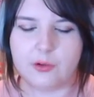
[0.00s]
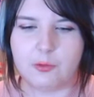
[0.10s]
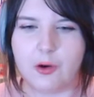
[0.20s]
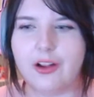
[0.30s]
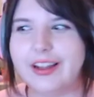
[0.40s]

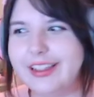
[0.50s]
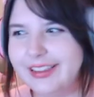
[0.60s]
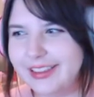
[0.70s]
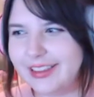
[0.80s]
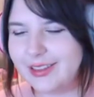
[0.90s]
What,
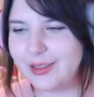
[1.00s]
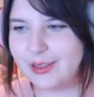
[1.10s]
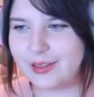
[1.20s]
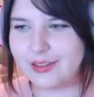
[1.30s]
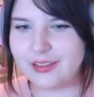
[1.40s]
like,
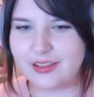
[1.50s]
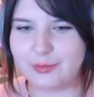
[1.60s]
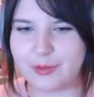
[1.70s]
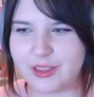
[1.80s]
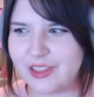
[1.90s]

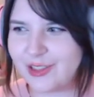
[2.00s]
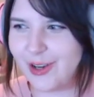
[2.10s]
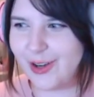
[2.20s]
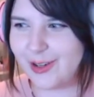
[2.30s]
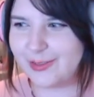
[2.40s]
British
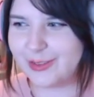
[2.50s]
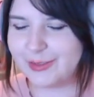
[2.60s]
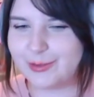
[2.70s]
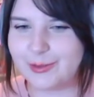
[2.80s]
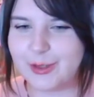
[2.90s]
cop?
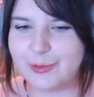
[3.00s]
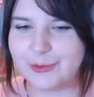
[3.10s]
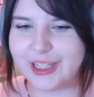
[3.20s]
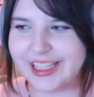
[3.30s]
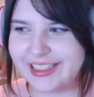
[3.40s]

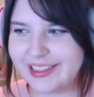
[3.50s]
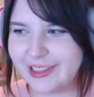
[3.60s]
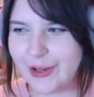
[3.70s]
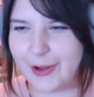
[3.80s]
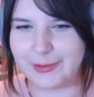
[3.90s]
British
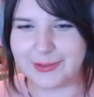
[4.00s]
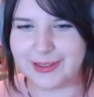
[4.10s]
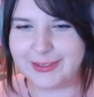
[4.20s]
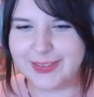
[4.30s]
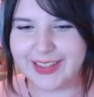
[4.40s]
cop?
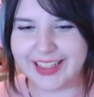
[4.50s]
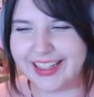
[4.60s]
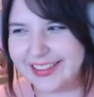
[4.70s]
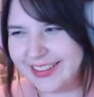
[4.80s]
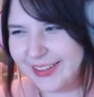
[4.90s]
Like, what?
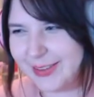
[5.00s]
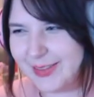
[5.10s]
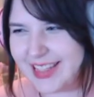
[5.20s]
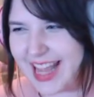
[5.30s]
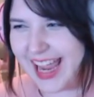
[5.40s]
I don't know
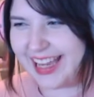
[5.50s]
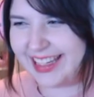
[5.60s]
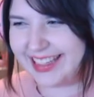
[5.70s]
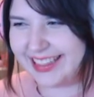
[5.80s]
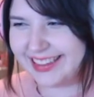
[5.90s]
what I'm
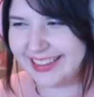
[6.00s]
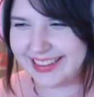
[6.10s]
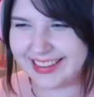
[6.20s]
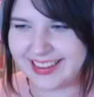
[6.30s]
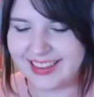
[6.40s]
saying!
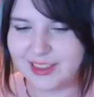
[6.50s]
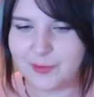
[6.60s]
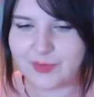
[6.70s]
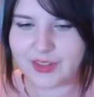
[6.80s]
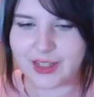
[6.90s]

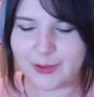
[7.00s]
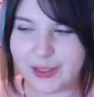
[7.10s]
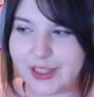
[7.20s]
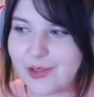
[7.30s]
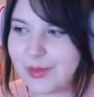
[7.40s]
I don't know
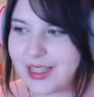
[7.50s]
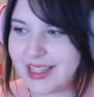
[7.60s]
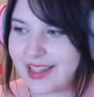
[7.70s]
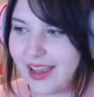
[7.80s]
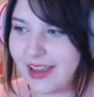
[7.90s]
what you guys want
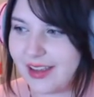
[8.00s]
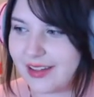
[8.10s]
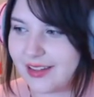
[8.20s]
me